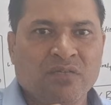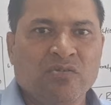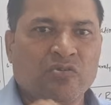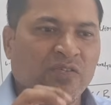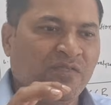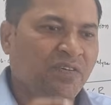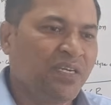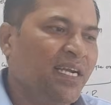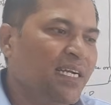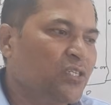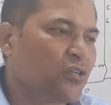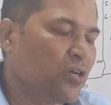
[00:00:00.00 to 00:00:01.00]
So if you
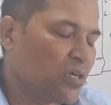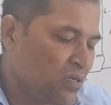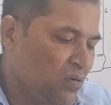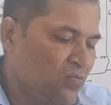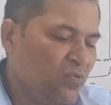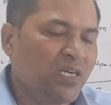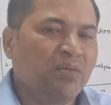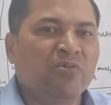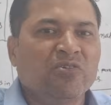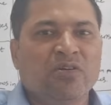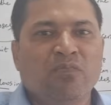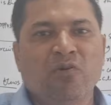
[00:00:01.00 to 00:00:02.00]
get shocked, what
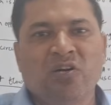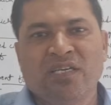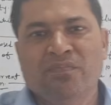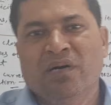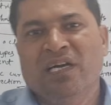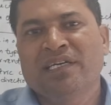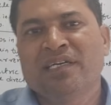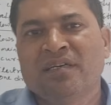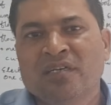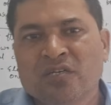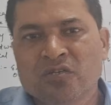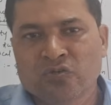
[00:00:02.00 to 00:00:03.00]
amount of body burned,
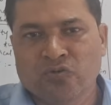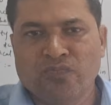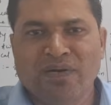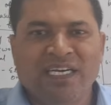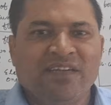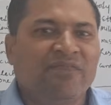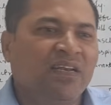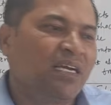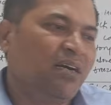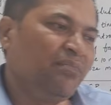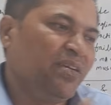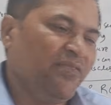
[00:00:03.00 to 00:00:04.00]
so medic will
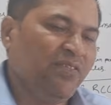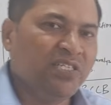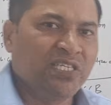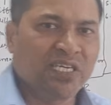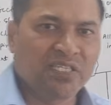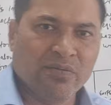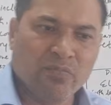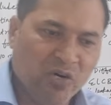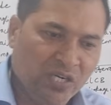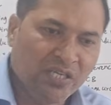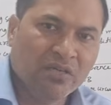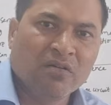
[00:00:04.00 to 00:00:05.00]
come in to check the
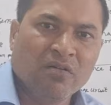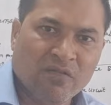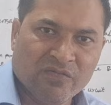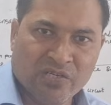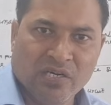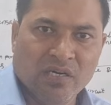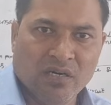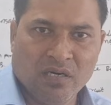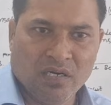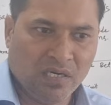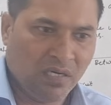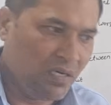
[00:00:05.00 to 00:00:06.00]
body of the
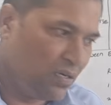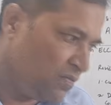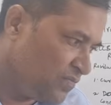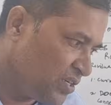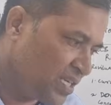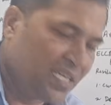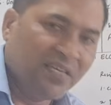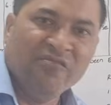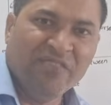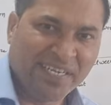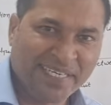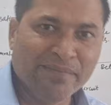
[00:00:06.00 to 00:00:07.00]

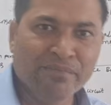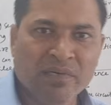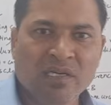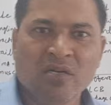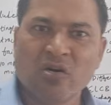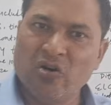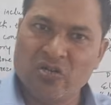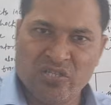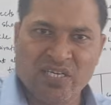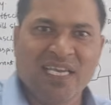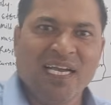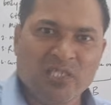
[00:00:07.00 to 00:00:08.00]
victim or the
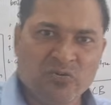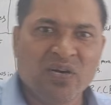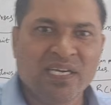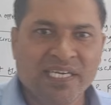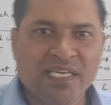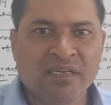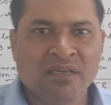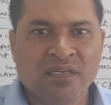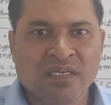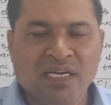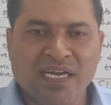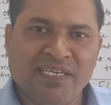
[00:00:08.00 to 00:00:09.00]
casualty,
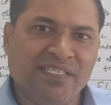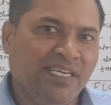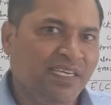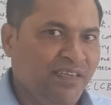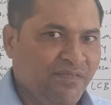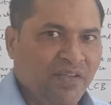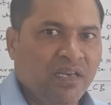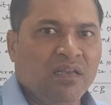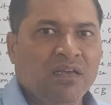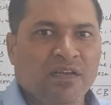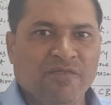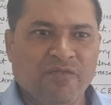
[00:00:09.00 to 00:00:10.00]
and then you will
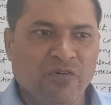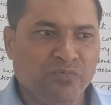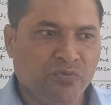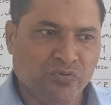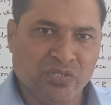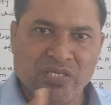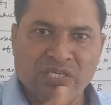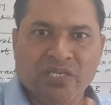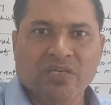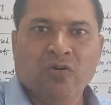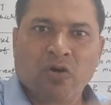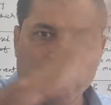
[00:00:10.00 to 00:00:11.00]
inform to the
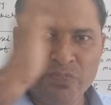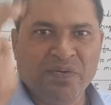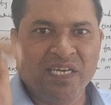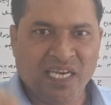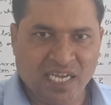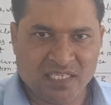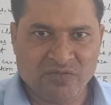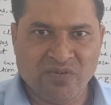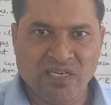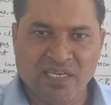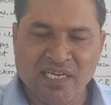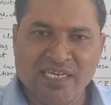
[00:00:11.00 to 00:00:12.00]
hospital as
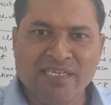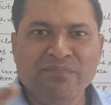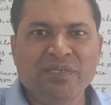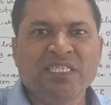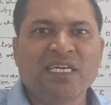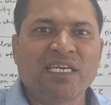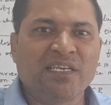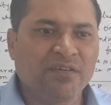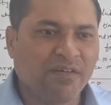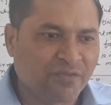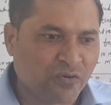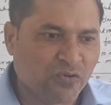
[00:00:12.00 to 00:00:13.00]
well. And immediately you
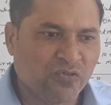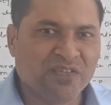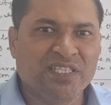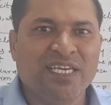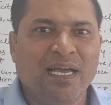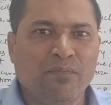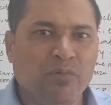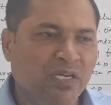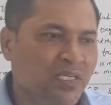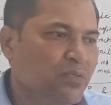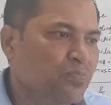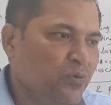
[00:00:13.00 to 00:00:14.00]
have to go with the
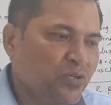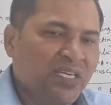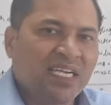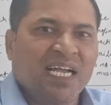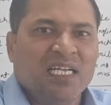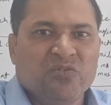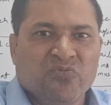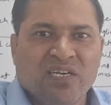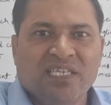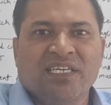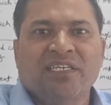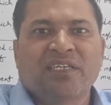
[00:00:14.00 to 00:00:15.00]
ambulance, put the
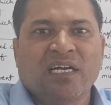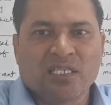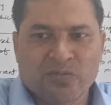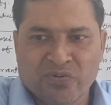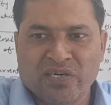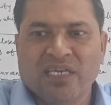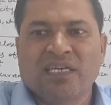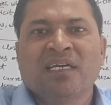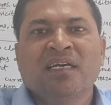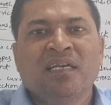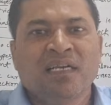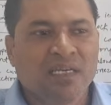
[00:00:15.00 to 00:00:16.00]
casualty, transfer it
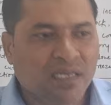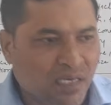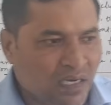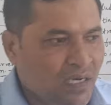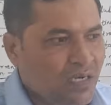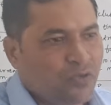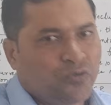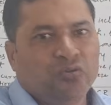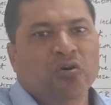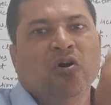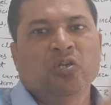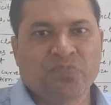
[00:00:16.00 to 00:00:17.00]
to
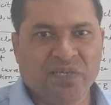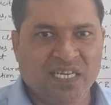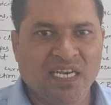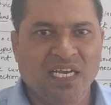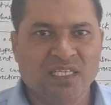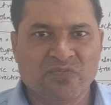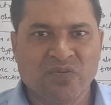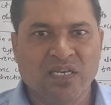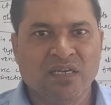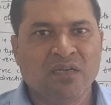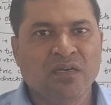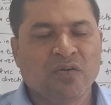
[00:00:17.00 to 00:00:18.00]
the hospital as
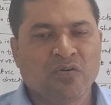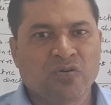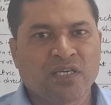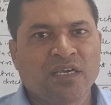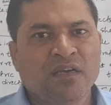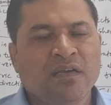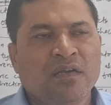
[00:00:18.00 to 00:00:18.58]
well. Okay.